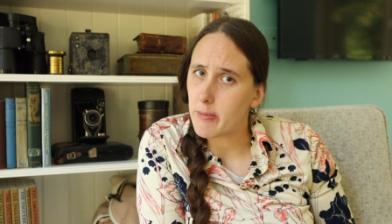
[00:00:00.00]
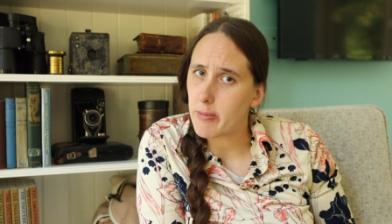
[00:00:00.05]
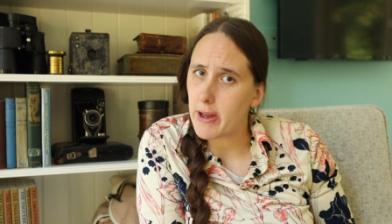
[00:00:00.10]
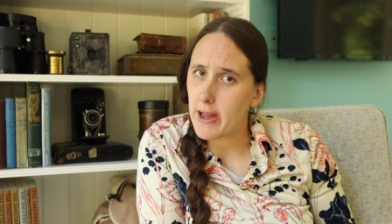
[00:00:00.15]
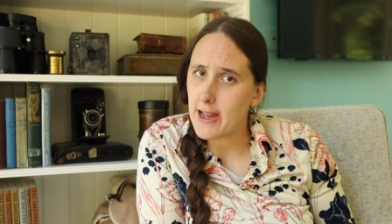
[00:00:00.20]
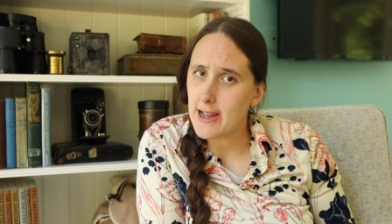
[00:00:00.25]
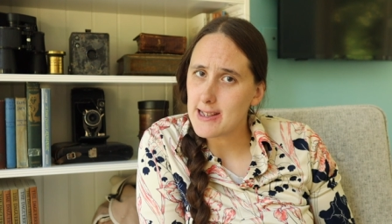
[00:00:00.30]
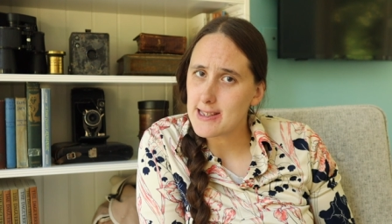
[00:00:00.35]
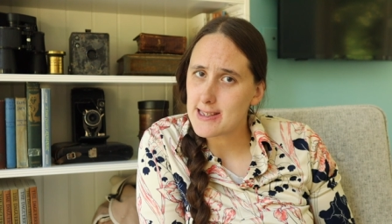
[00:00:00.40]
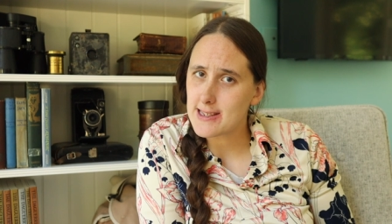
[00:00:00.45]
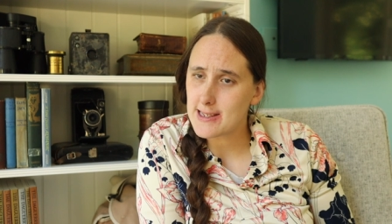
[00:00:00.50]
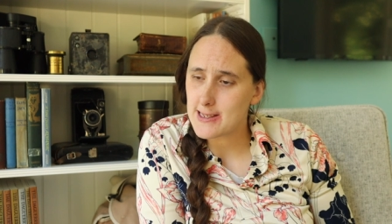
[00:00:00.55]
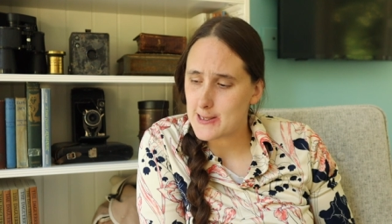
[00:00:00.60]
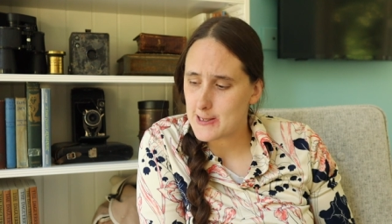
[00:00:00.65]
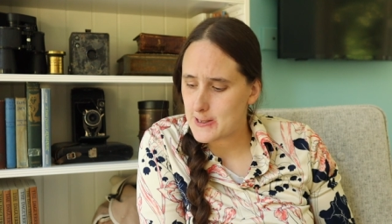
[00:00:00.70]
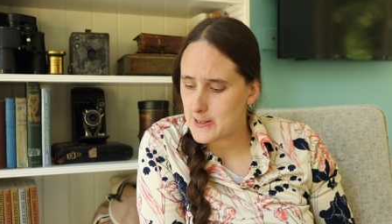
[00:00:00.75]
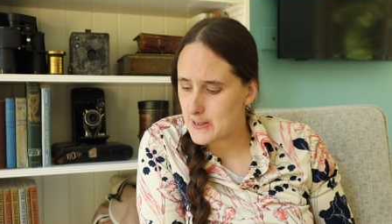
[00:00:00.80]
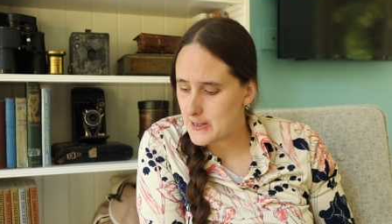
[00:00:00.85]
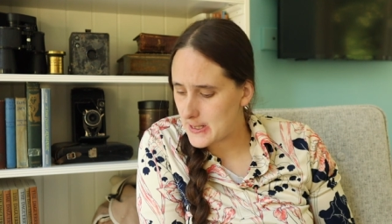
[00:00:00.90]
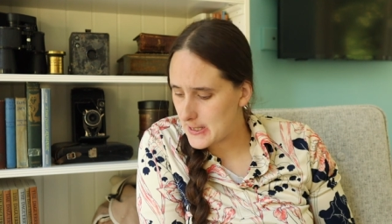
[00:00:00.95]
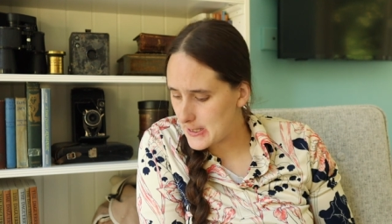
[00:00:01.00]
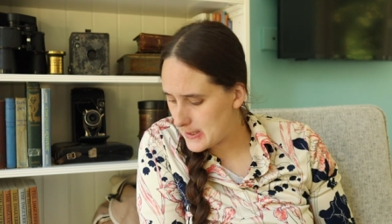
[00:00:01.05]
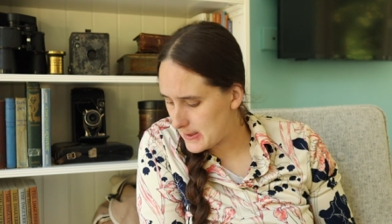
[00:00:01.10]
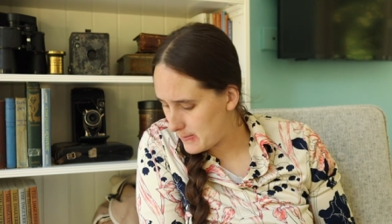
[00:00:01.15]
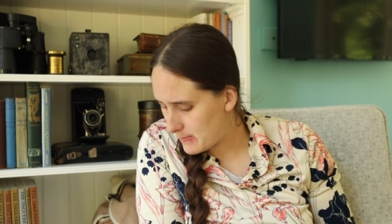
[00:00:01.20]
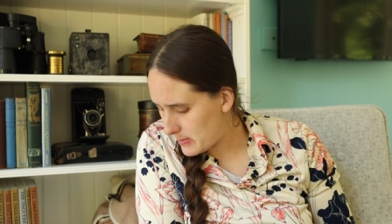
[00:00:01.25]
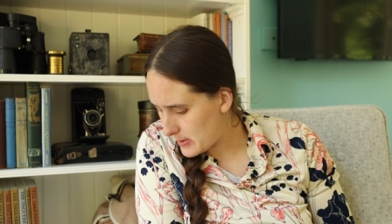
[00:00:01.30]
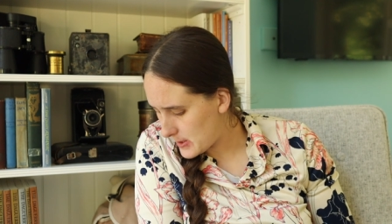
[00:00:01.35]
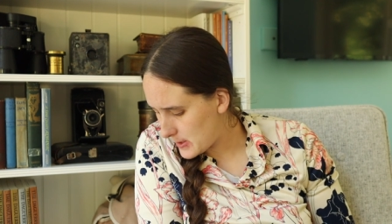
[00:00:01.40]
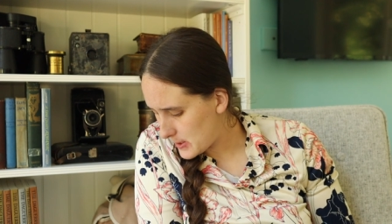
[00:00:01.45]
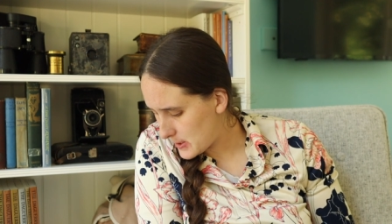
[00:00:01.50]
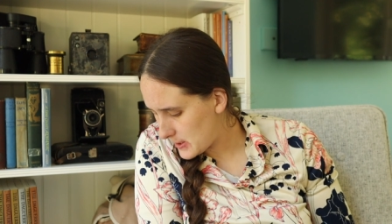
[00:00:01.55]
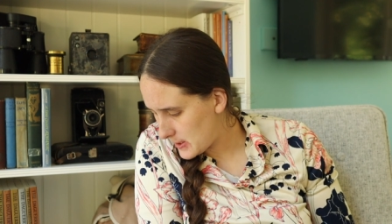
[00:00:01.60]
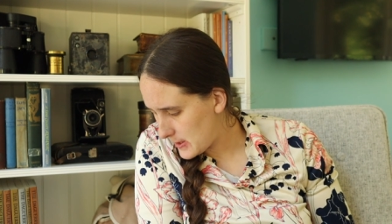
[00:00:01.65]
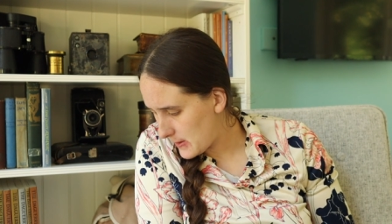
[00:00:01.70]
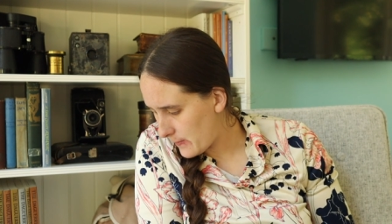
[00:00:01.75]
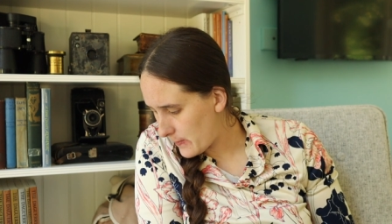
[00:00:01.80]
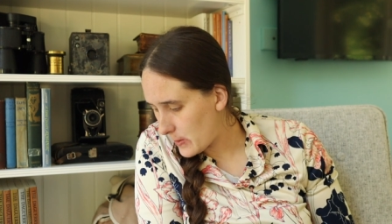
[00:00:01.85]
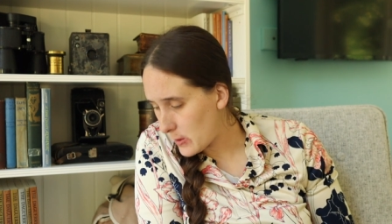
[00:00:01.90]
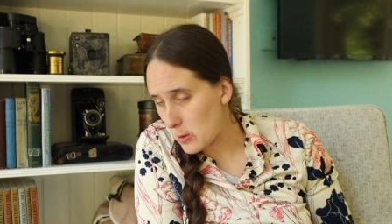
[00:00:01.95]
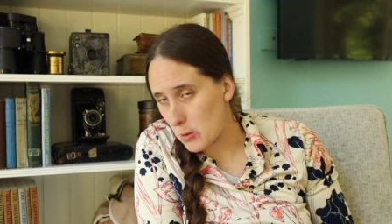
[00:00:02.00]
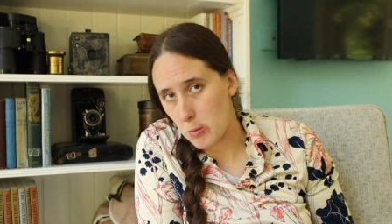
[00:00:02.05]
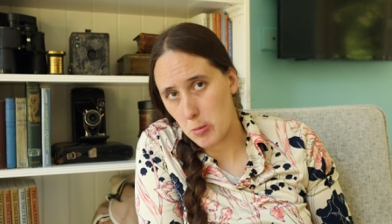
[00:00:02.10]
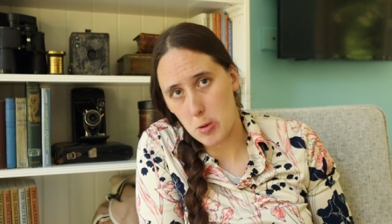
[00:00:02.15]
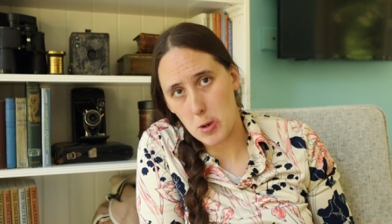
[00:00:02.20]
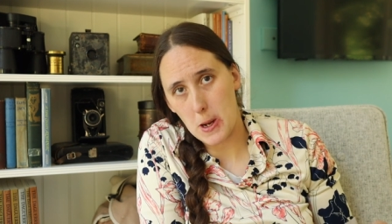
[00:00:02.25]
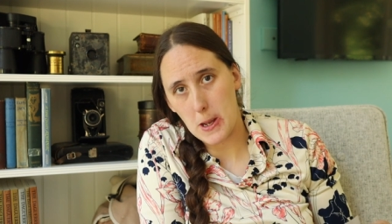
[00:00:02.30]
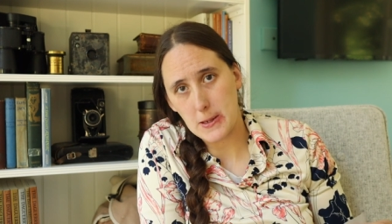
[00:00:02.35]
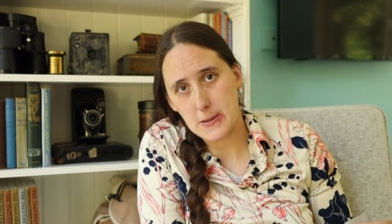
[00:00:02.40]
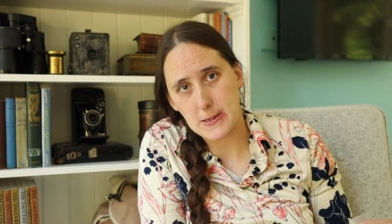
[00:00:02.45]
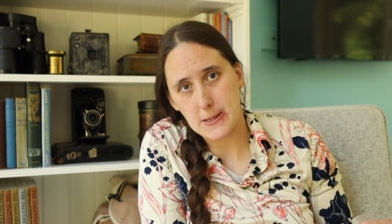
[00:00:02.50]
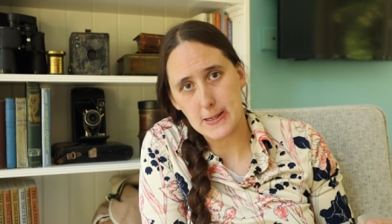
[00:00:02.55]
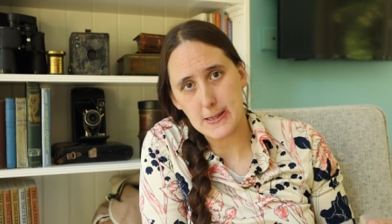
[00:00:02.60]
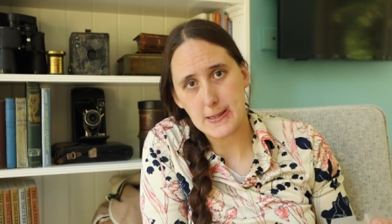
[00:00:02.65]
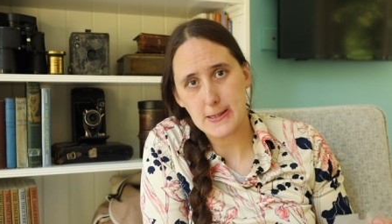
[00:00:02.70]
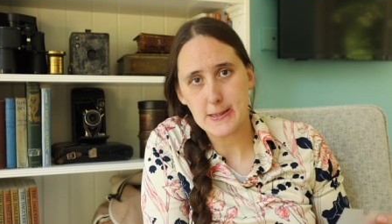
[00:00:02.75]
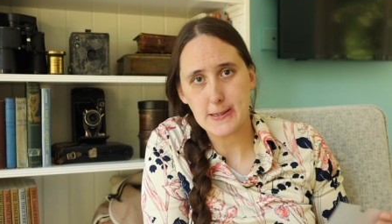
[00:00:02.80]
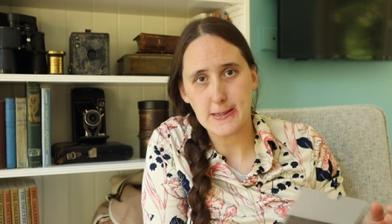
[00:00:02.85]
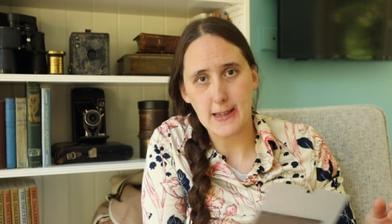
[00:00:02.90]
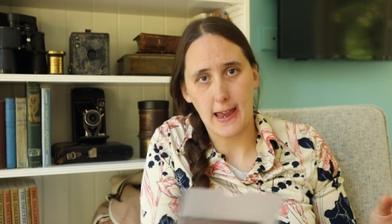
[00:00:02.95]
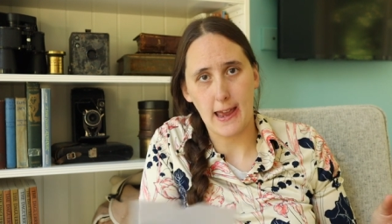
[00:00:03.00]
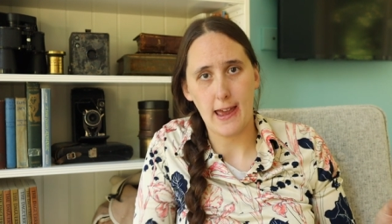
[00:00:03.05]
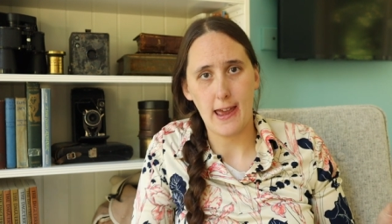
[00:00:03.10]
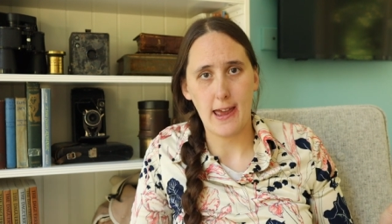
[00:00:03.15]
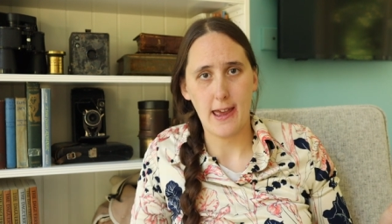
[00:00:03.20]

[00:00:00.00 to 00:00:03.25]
the past, it's just partially the photo process.